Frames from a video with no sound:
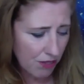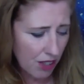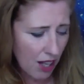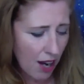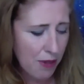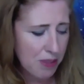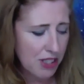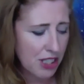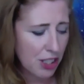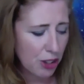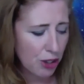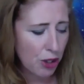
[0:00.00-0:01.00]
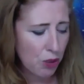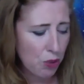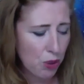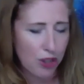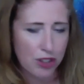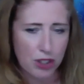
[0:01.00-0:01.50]
of the material
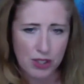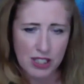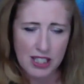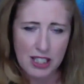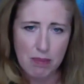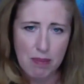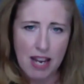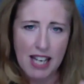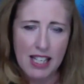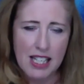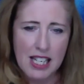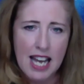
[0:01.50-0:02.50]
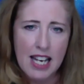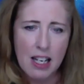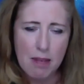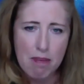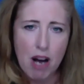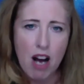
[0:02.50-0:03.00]
world. So it's these magnetic
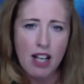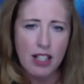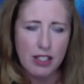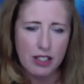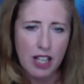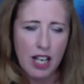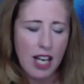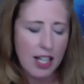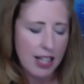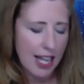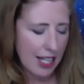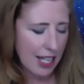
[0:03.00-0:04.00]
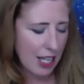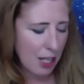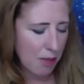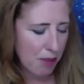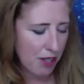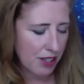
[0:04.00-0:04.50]
bonds that
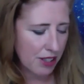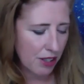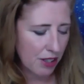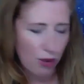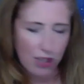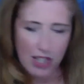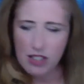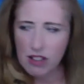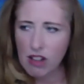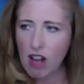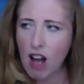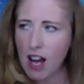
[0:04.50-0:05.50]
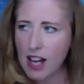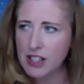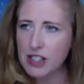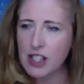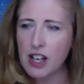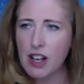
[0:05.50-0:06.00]
keep us, or these laws
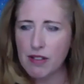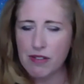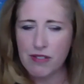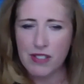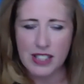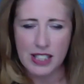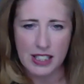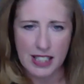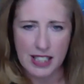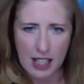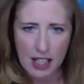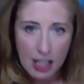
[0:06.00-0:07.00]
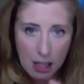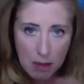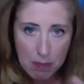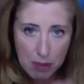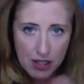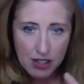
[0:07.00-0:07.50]
of physics that
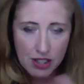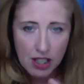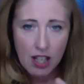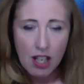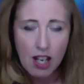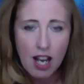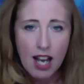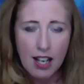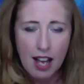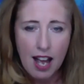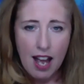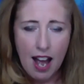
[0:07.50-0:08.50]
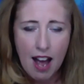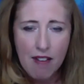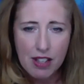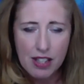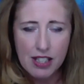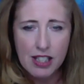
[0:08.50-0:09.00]
keep us
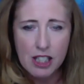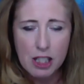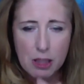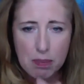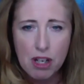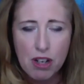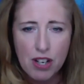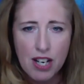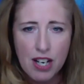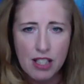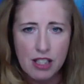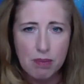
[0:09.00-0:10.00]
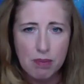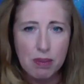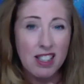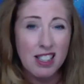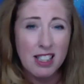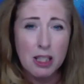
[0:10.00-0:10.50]
having this experience. But
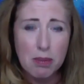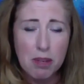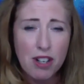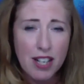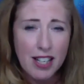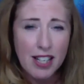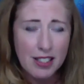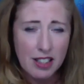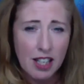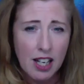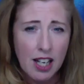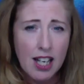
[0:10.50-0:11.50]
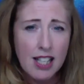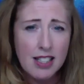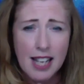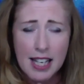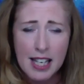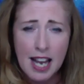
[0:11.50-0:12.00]
this experience is
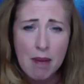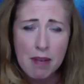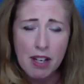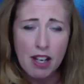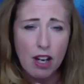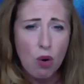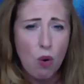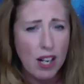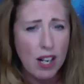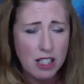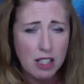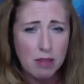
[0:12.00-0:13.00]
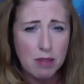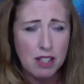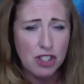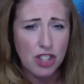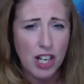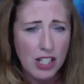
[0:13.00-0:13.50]
dynamic and quantum and
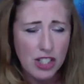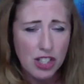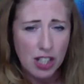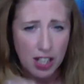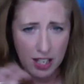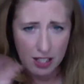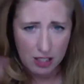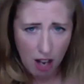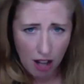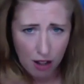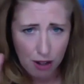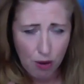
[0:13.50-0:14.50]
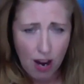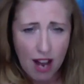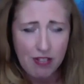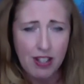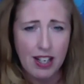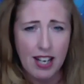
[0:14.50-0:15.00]
changing and it's
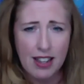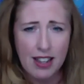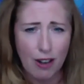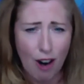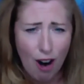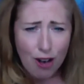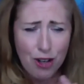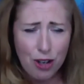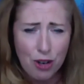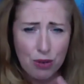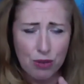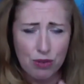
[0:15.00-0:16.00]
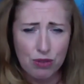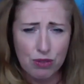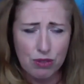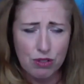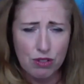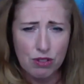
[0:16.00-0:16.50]
holographic and there are no
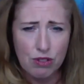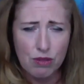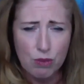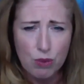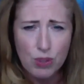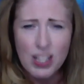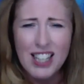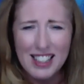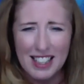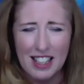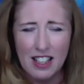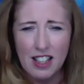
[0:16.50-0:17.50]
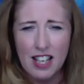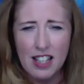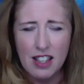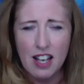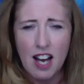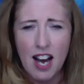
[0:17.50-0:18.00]
really in
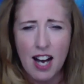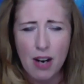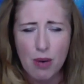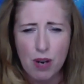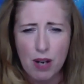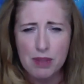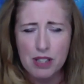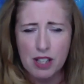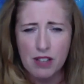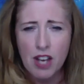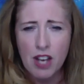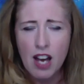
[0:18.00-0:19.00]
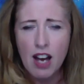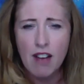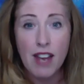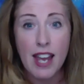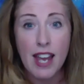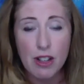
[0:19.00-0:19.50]
the higher realms of, of
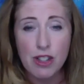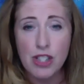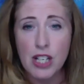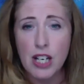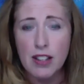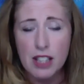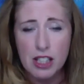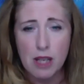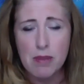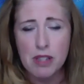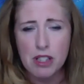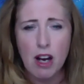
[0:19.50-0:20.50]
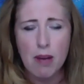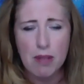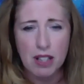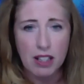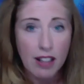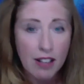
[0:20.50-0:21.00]
energy at the subatomic
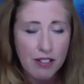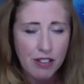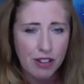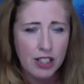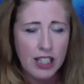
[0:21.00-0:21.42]
level